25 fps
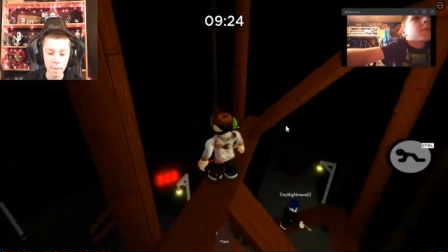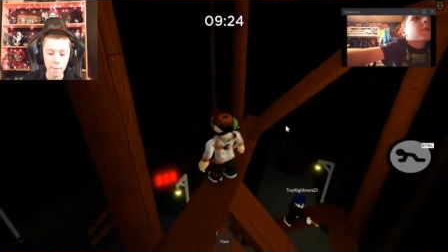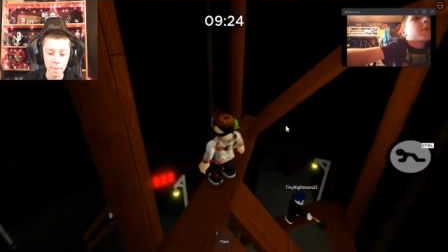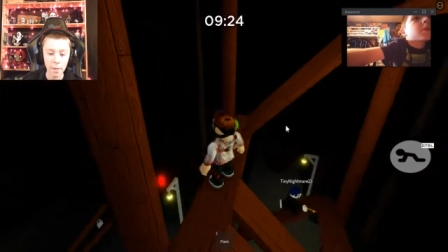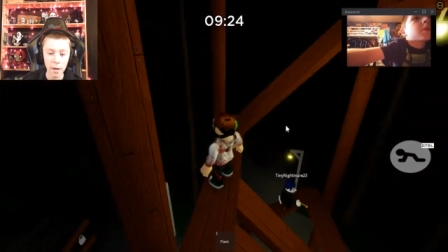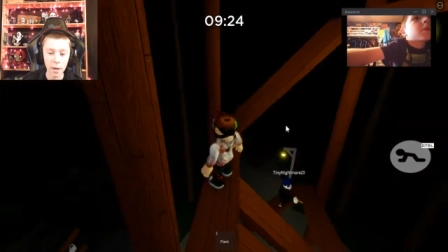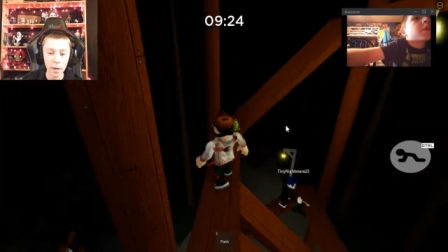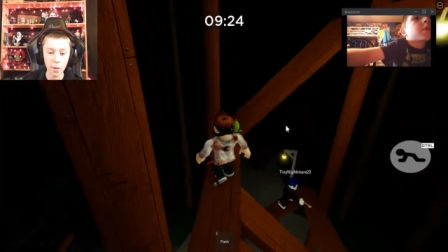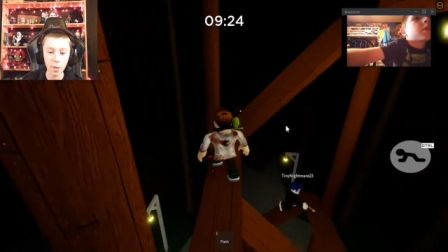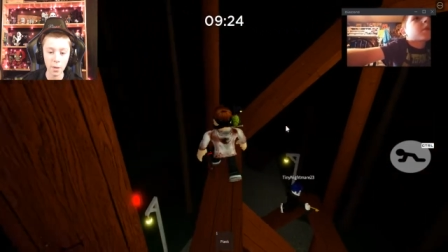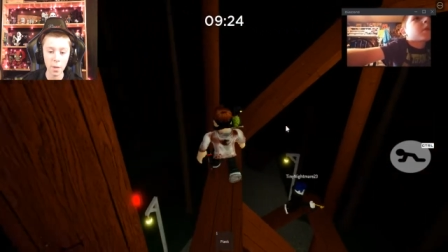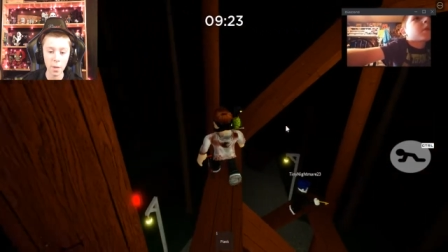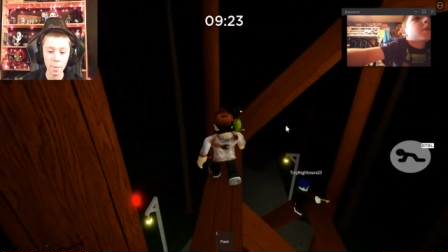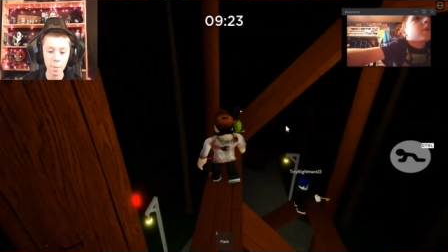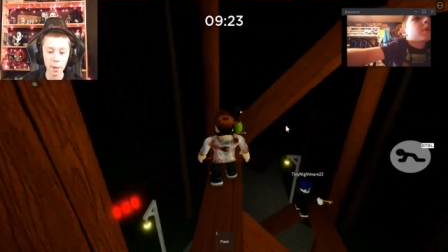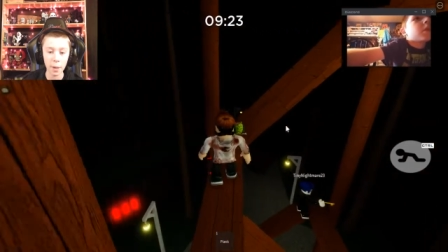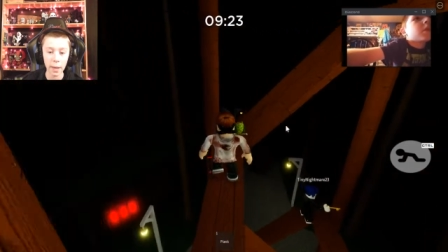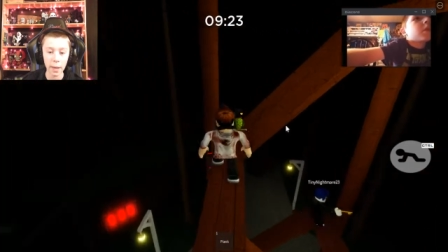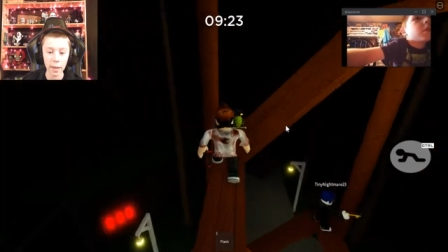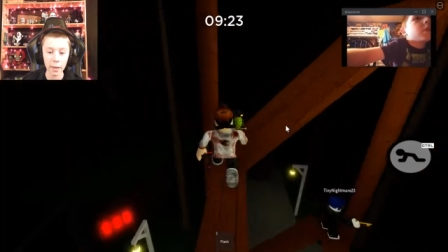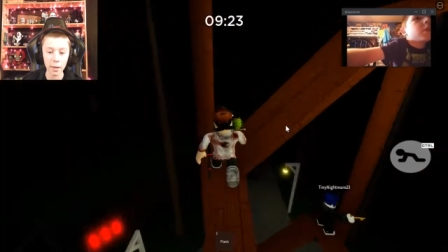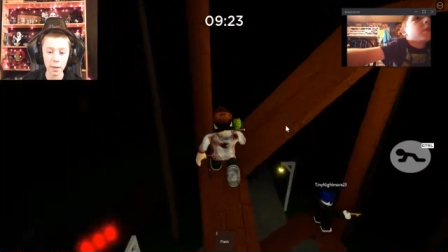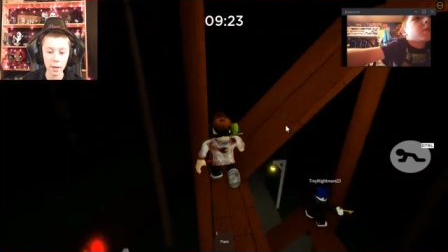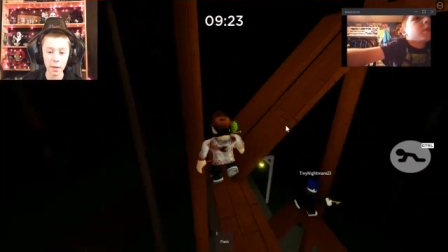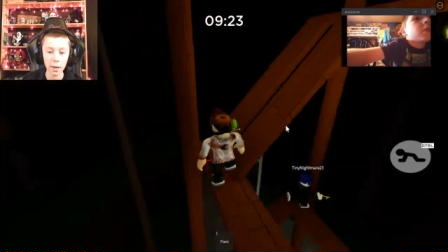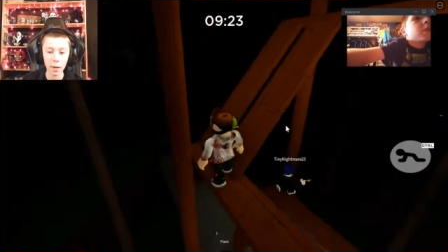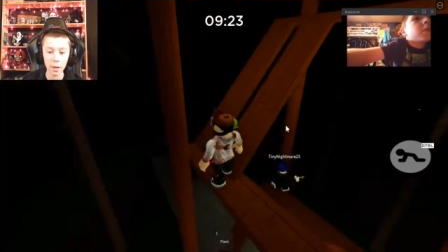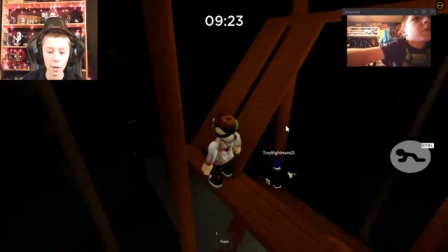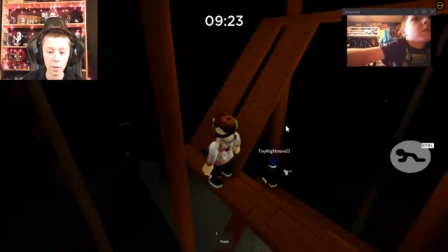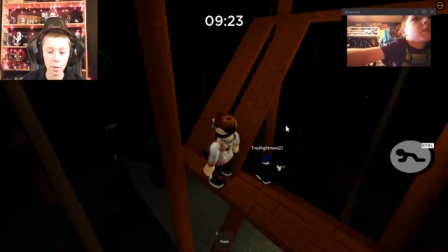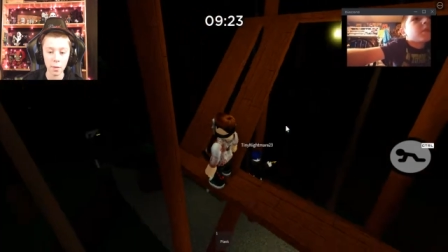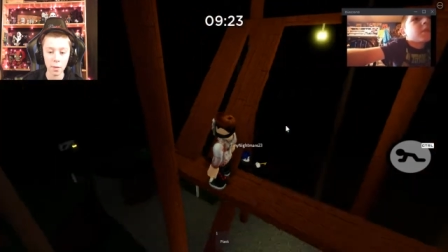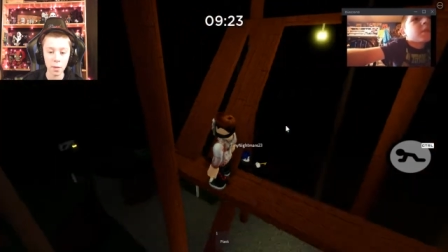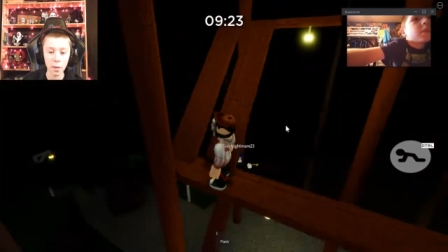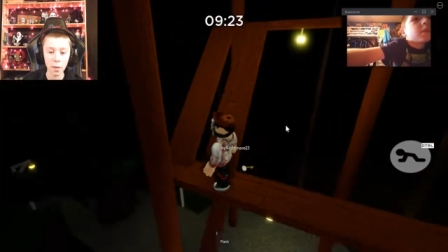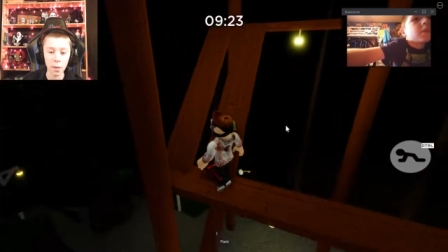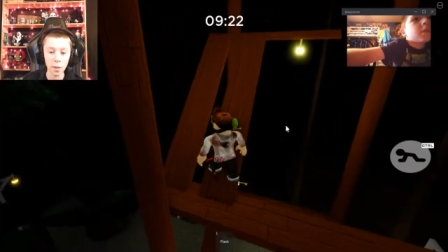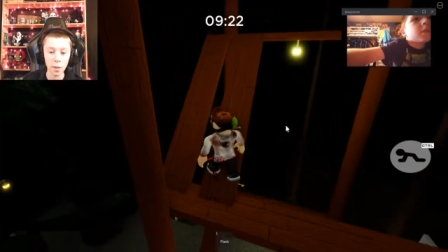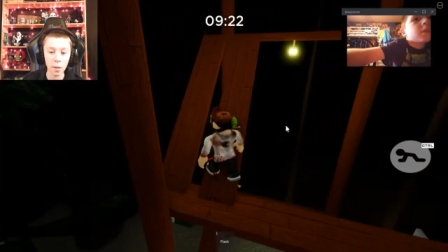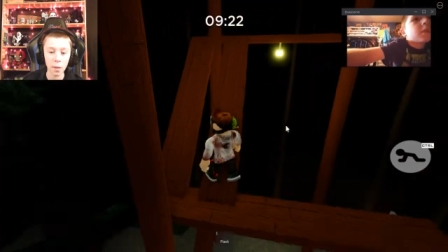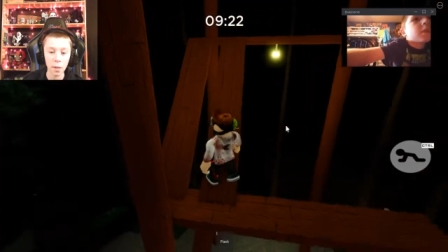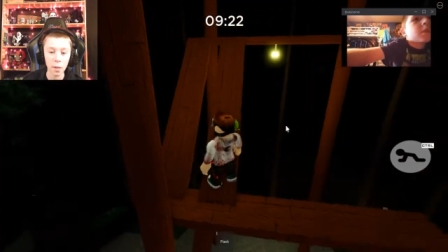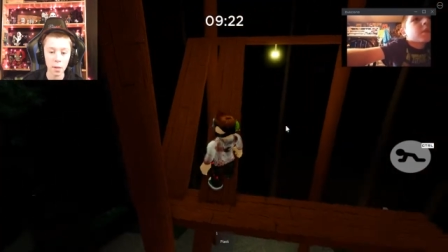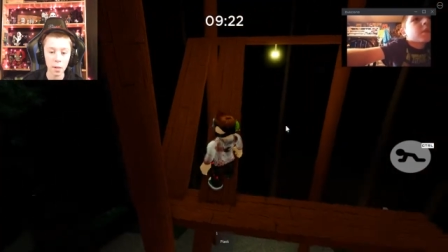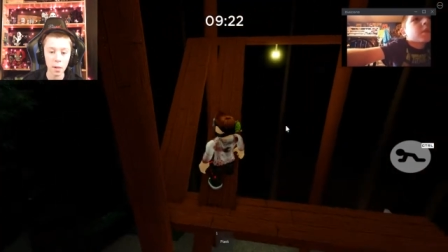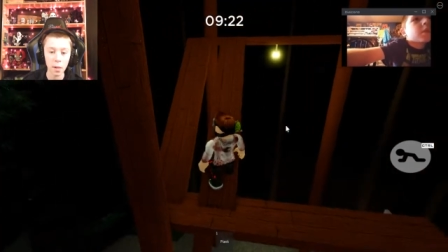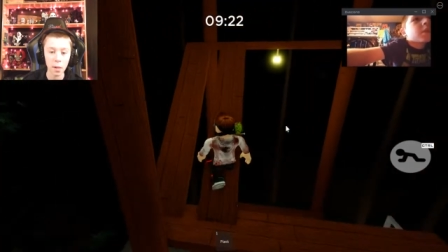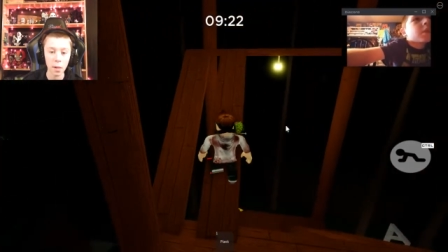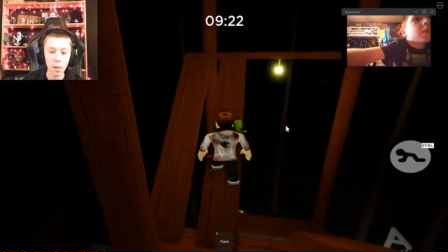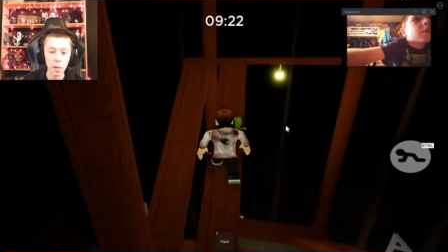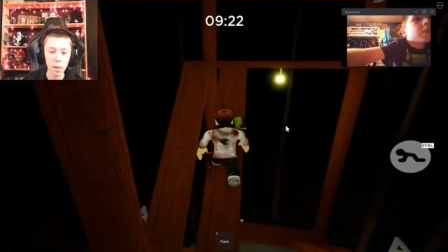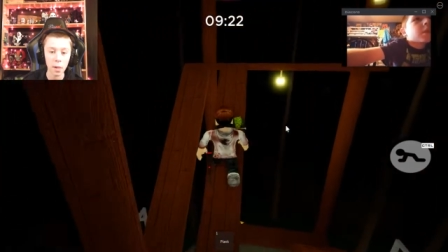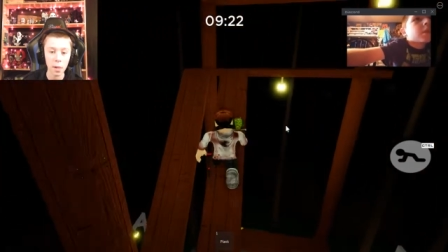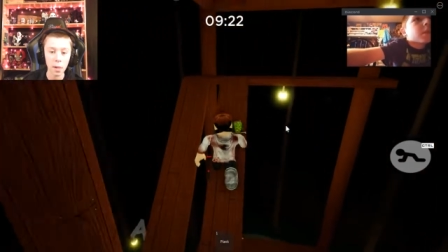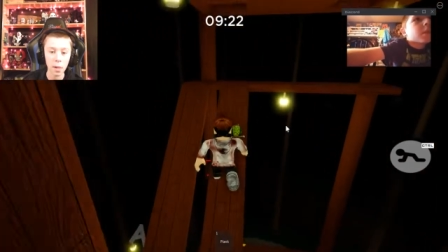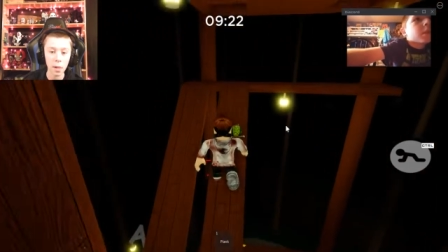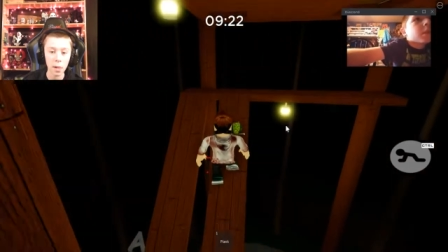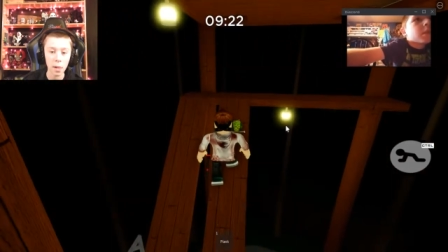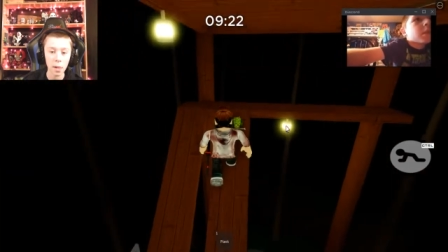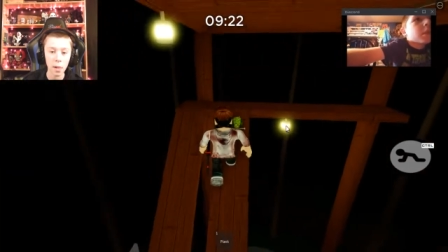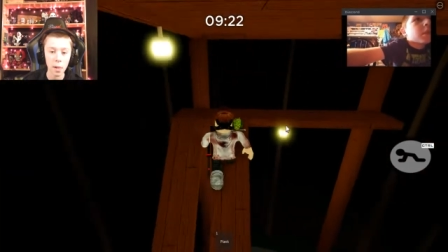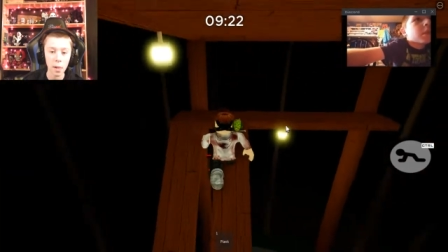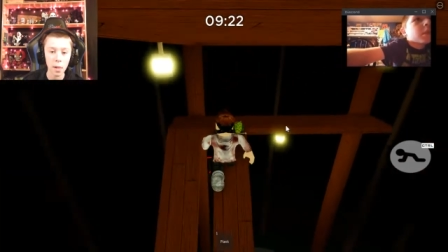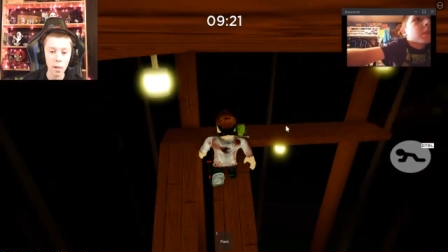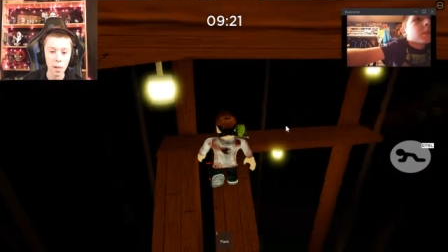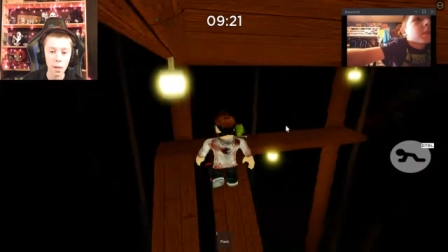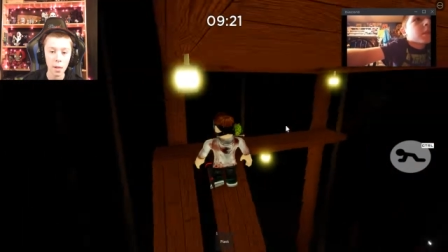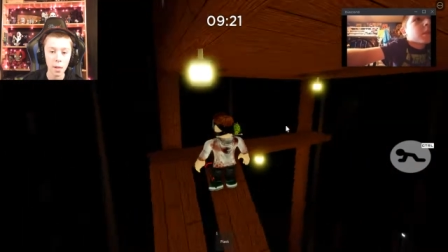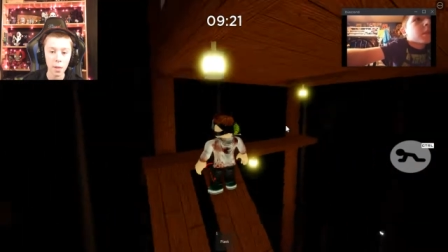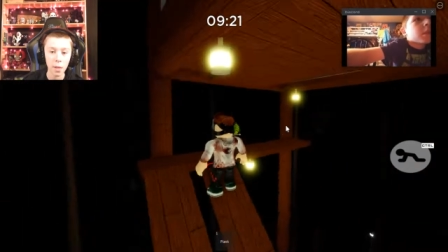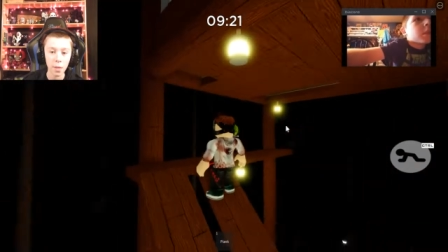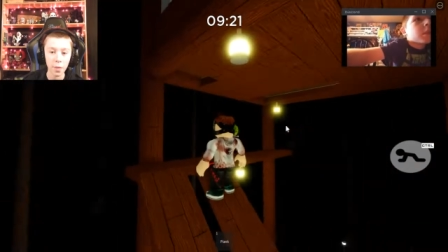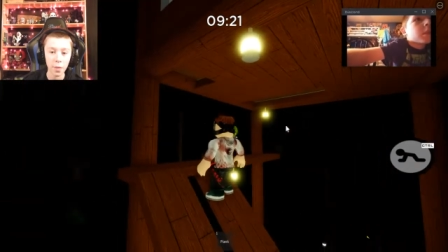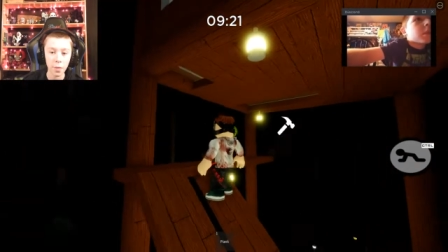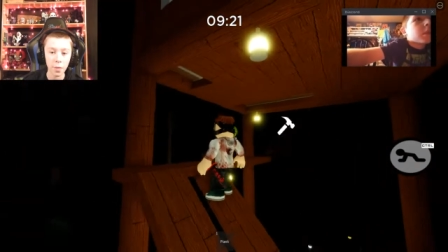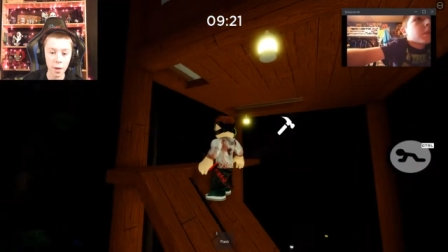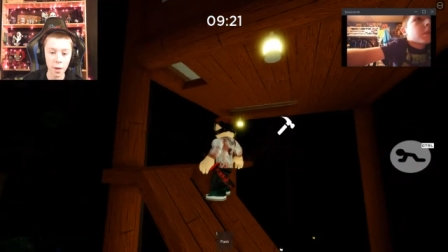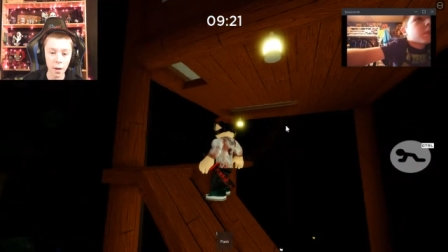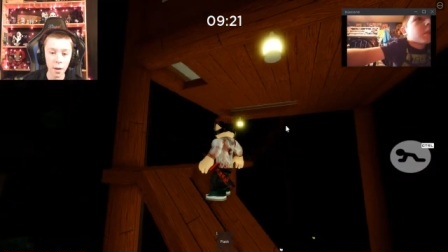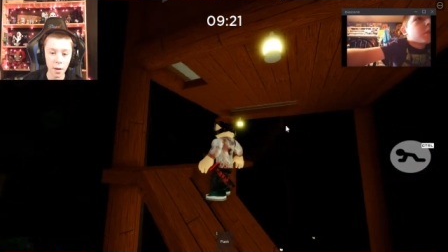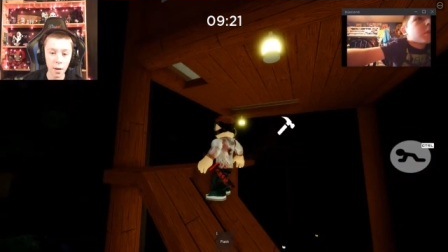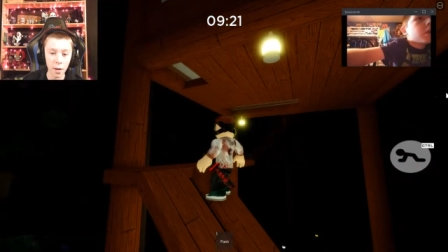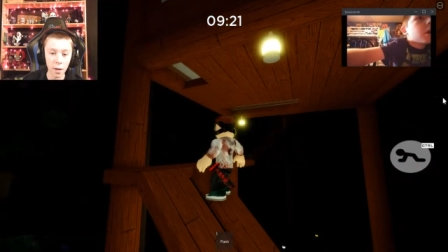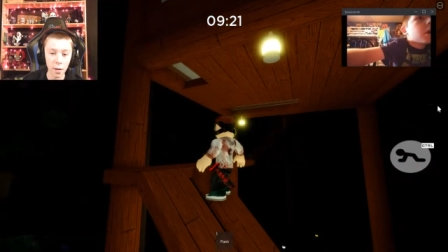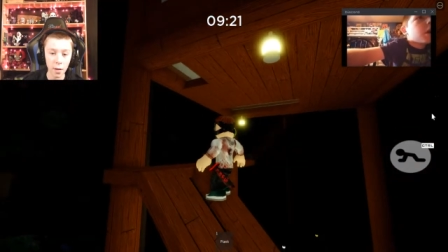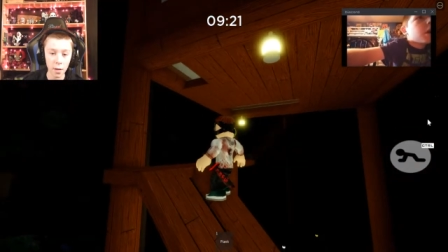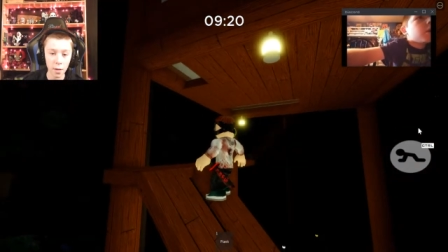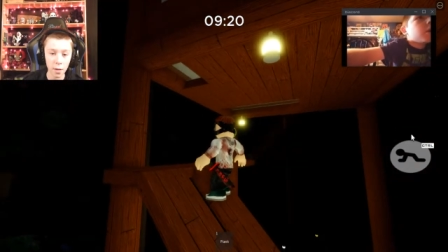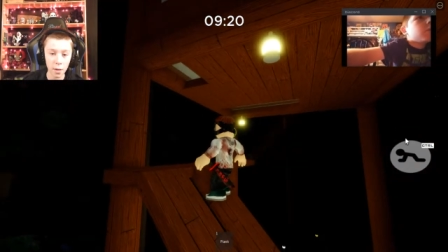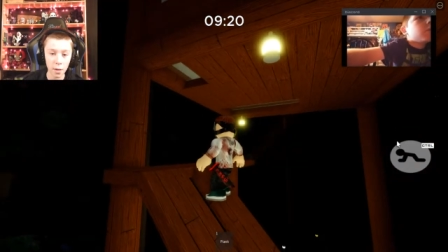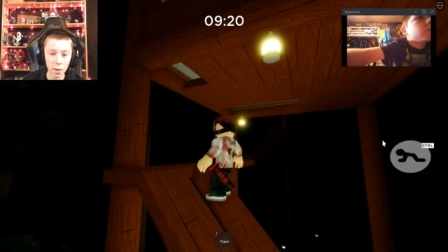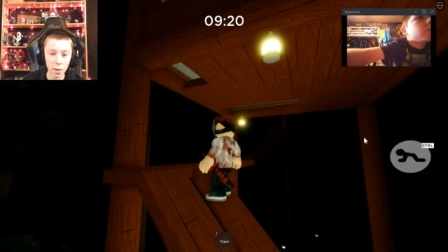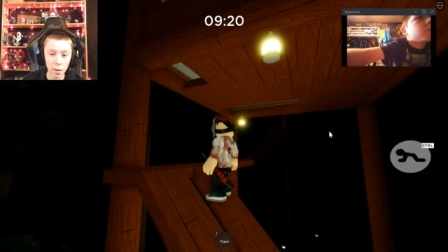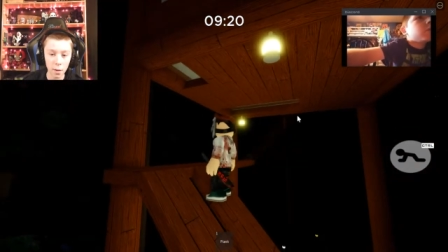You know where the plank goes? So. No.